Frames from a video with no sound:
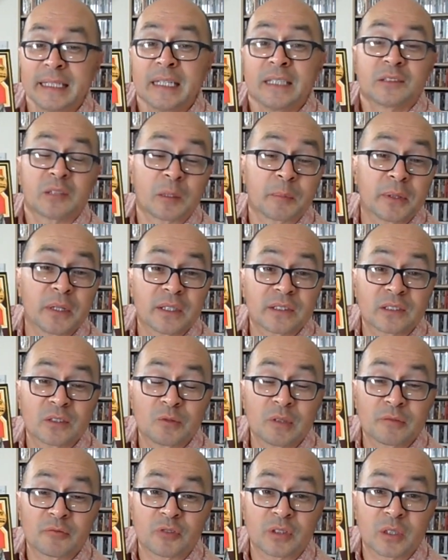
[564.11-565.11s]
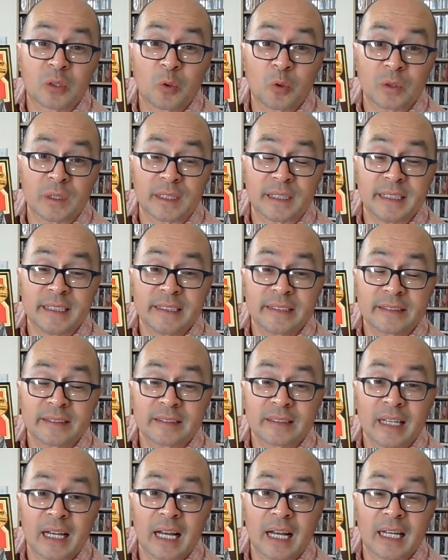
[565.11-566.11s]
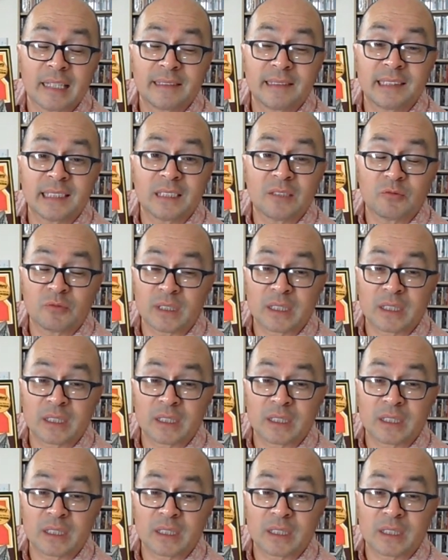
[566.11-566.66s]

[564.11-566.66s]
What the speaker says: So the person who ever recorded this didn't